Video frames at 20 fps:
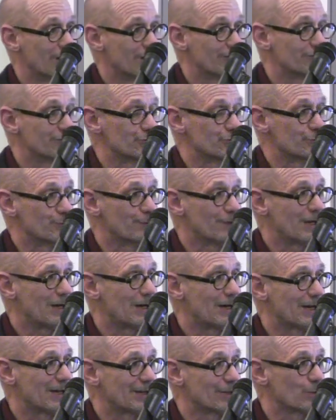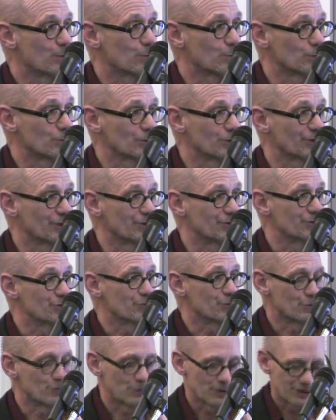of Dubai, who were looking
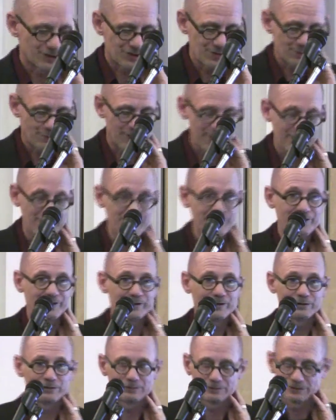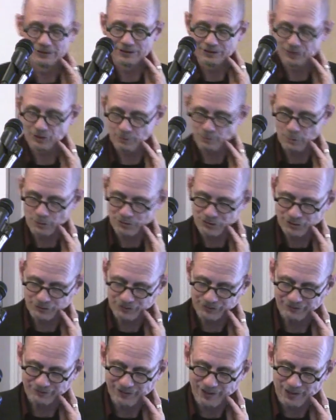to expand their
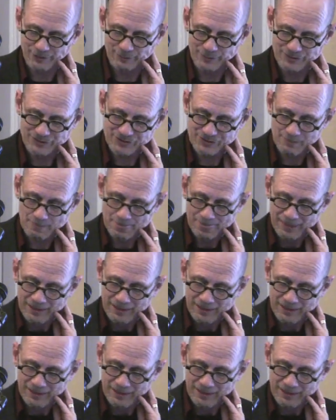commercial developments.